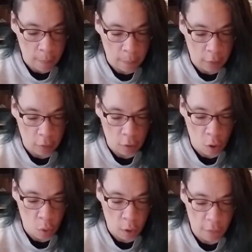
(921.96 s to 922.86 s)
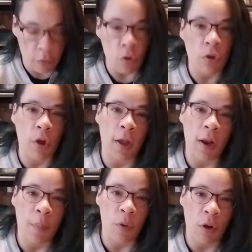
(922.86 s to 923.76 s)
So if you look it
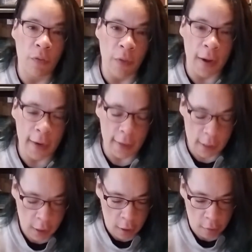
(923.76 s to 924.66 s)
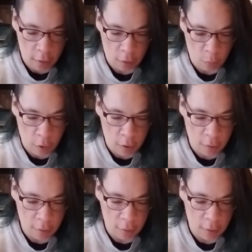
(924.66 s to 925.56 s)
up, you can find it. This
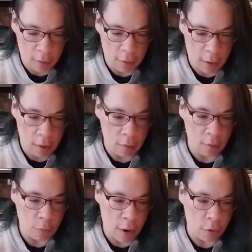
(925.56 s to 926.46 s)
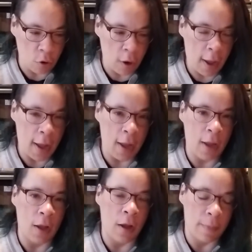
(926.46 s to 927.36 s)
is
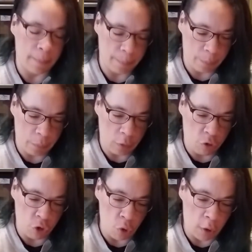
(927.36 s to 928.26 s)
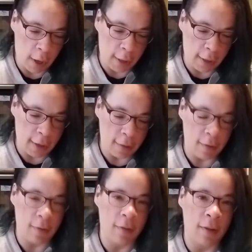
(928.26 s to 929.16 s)
a Joan Elliott
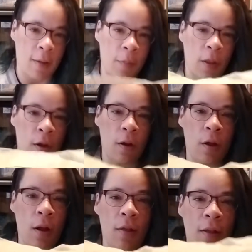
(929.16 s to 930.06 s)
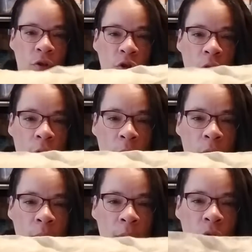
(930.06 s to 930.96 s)
stitch along. It
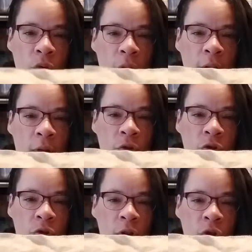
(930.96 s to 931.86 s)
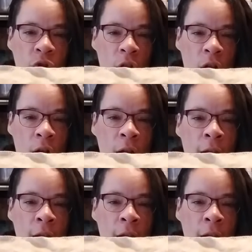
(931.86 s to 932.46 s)
was a mystery stitch along,